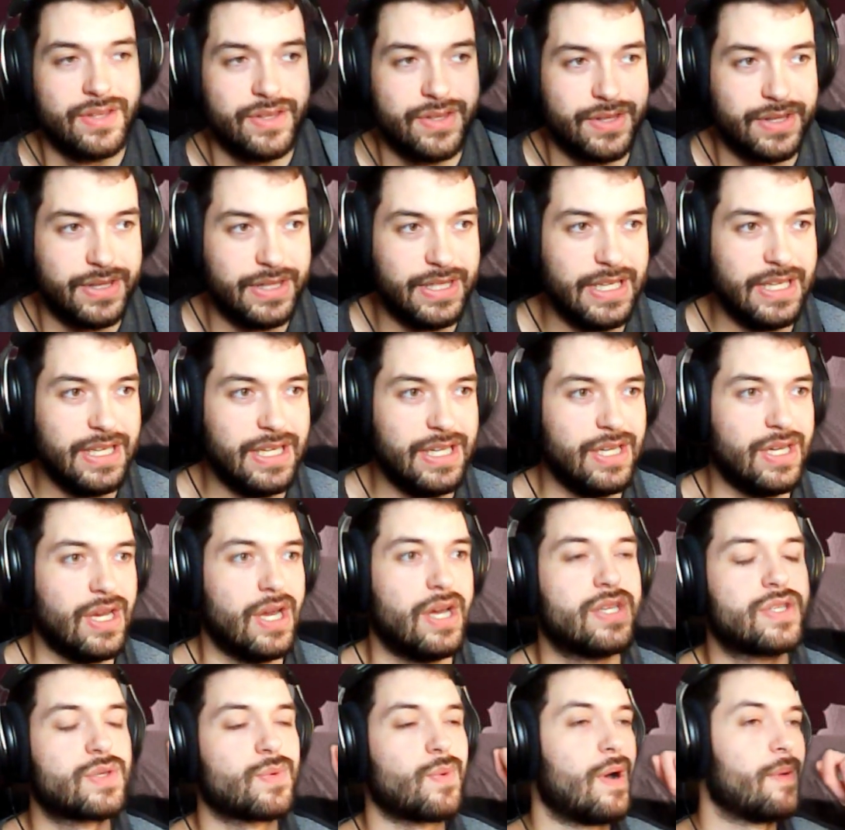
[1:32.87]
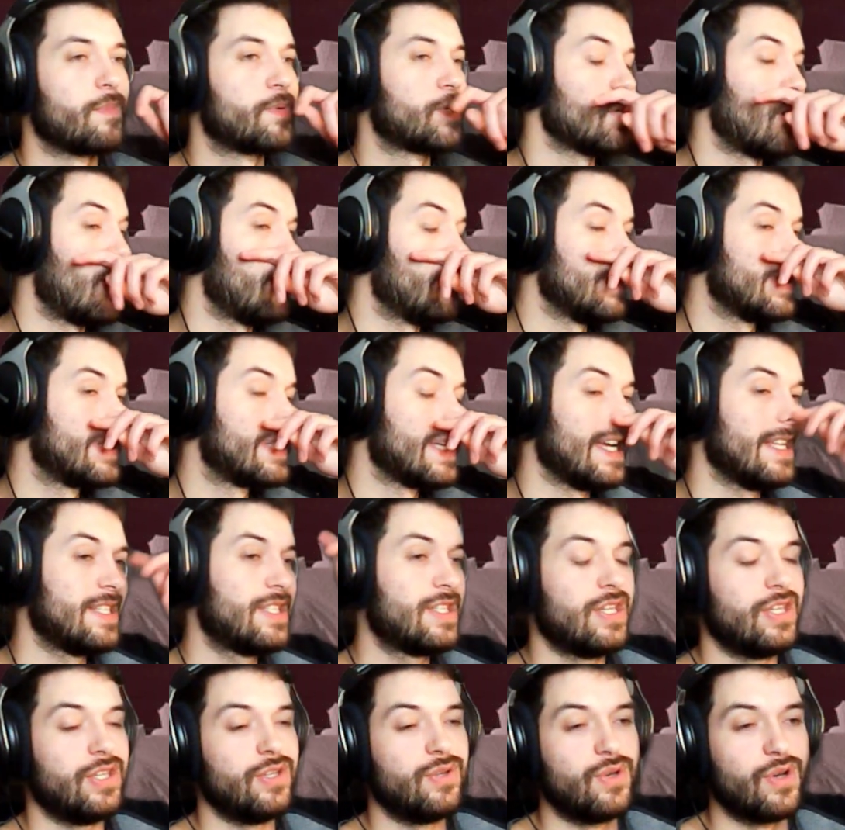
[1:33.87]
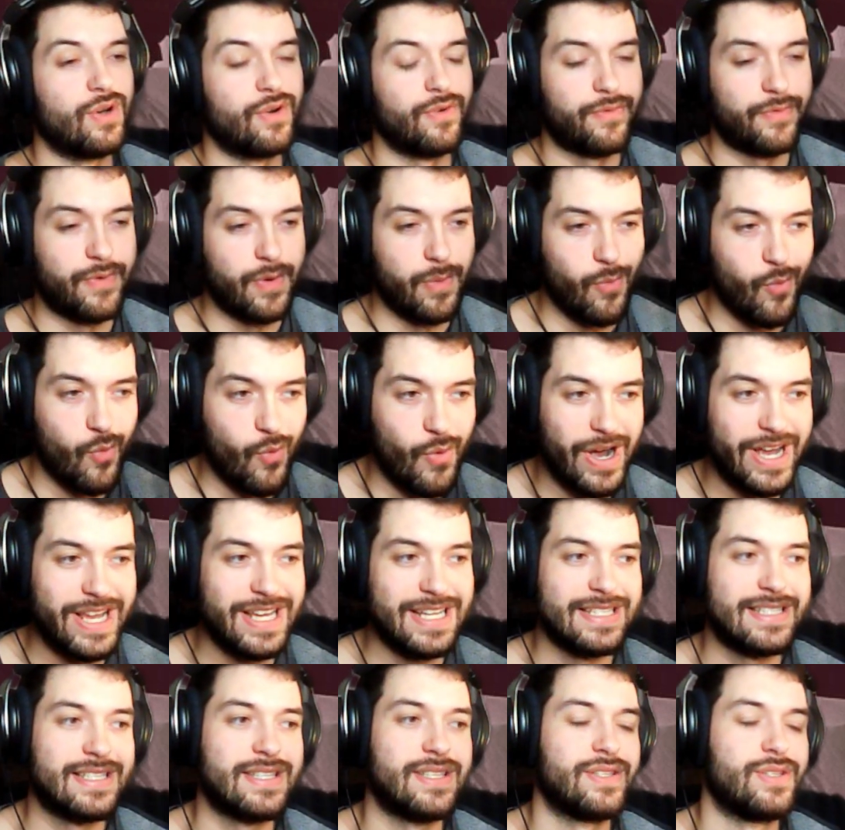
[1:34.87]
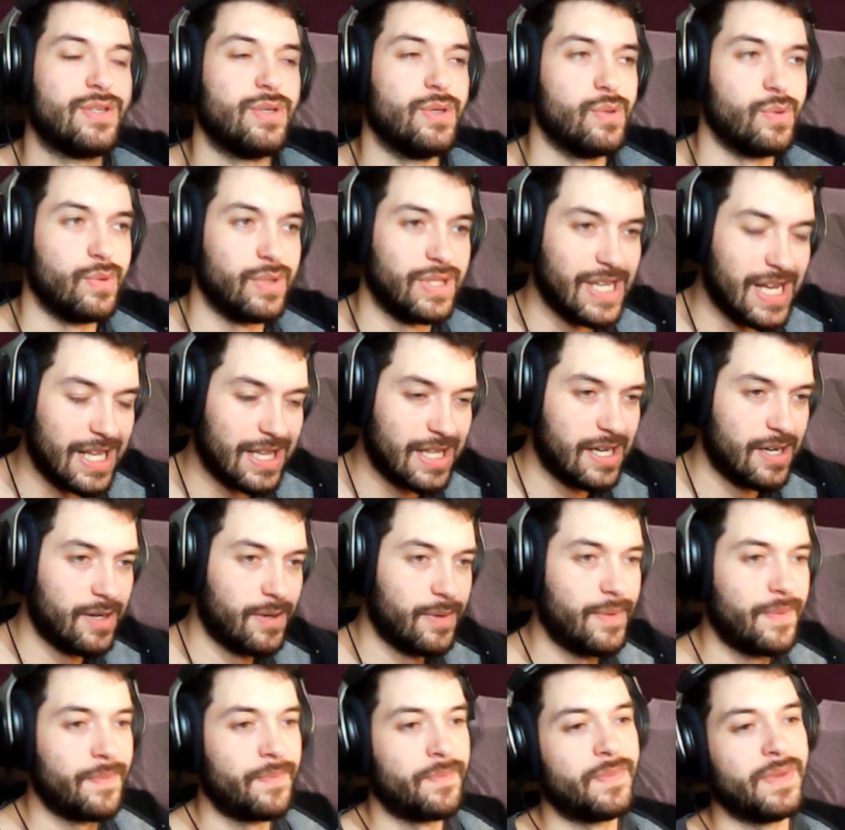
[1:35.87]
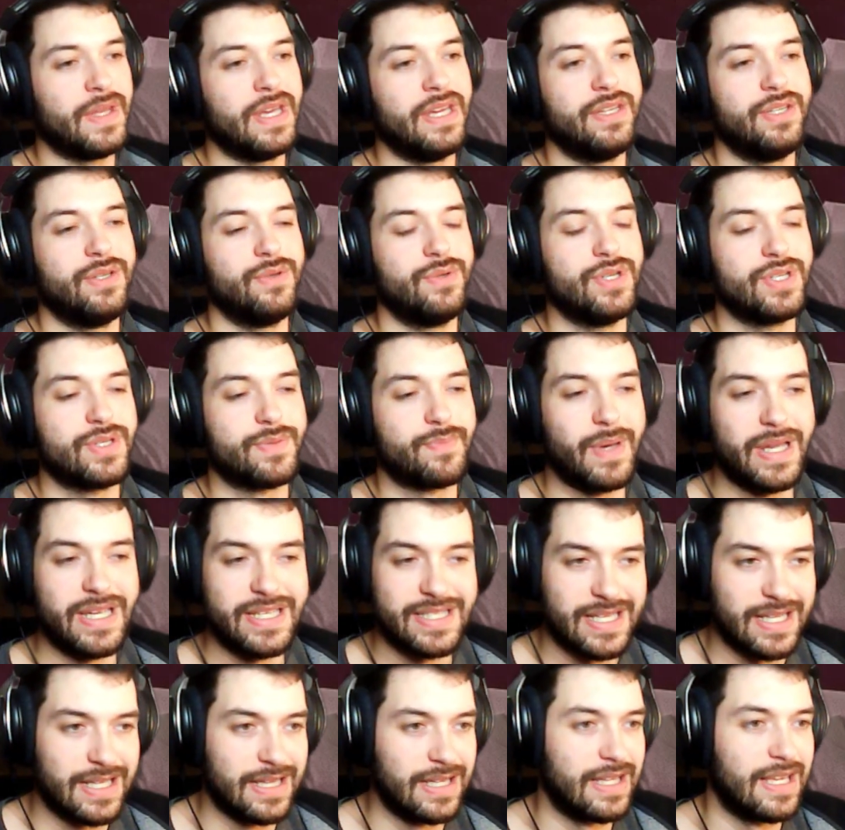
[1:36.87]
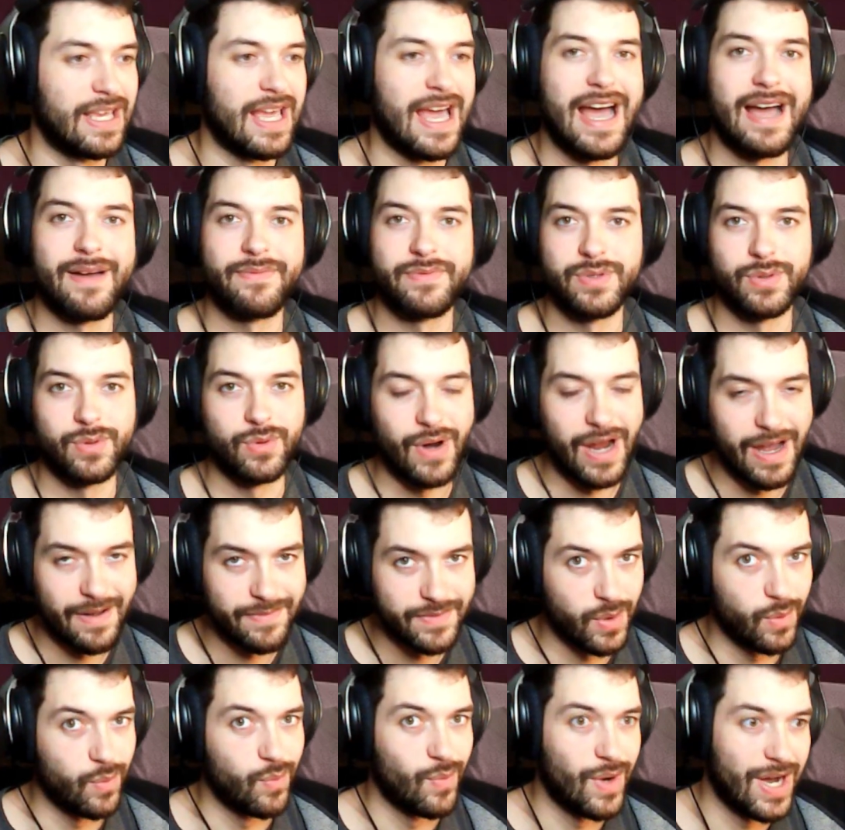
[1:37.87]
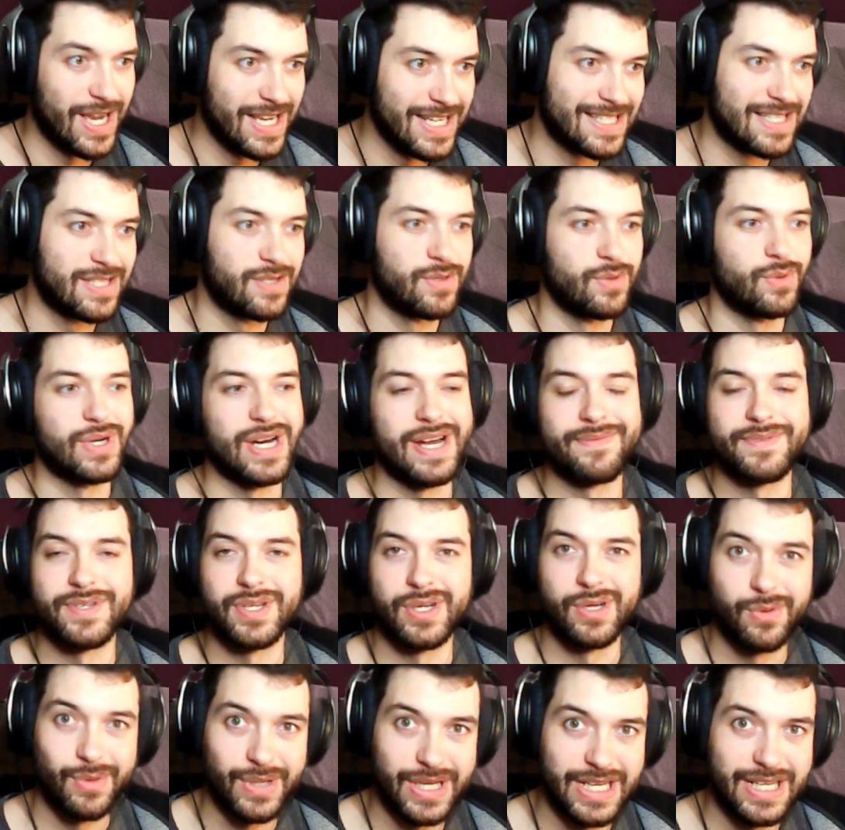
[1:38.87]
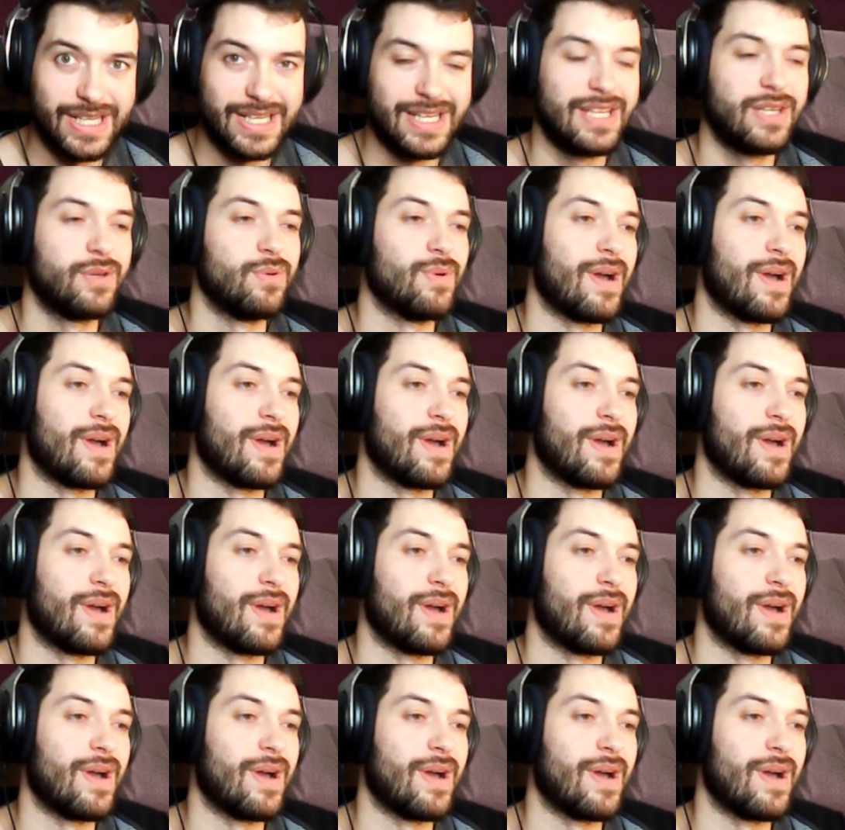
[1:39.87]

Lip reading: the swamp shaman sets, you go from white to yellow, and you just basically have to craft a white to craft a green.